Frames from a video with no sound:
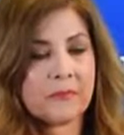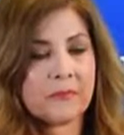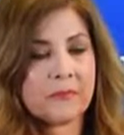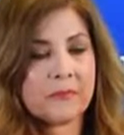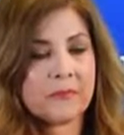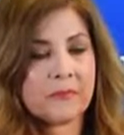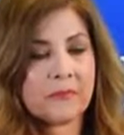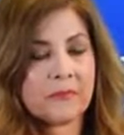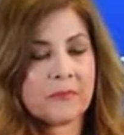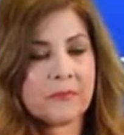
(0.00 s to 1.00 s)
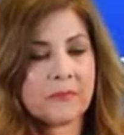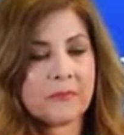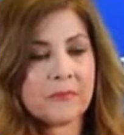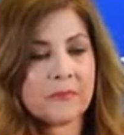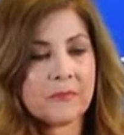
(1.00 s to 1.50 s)

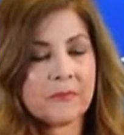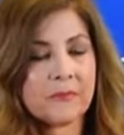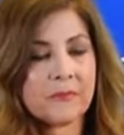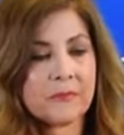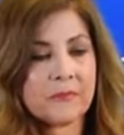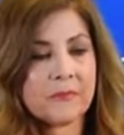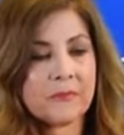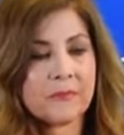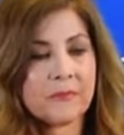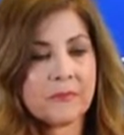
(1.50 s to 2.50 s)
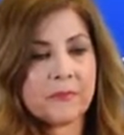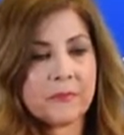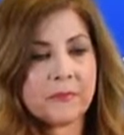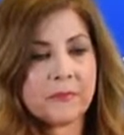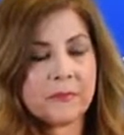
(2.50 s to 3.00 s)

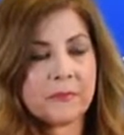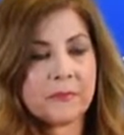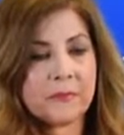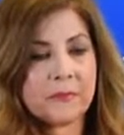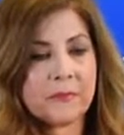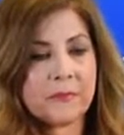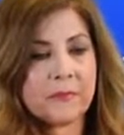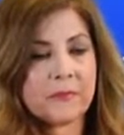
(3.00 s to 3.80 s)
This person isn't speaking.